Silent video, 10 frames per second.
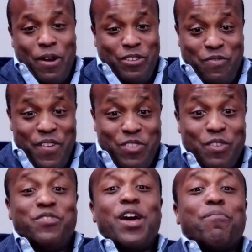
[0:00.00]
Park is
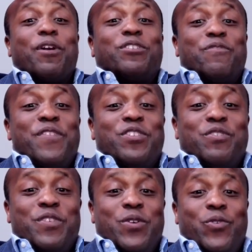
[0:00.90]
offensive. South Park is
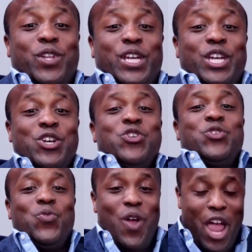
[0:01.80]
offensive equally
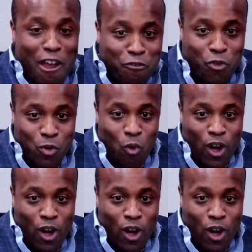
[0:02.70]
to everyone.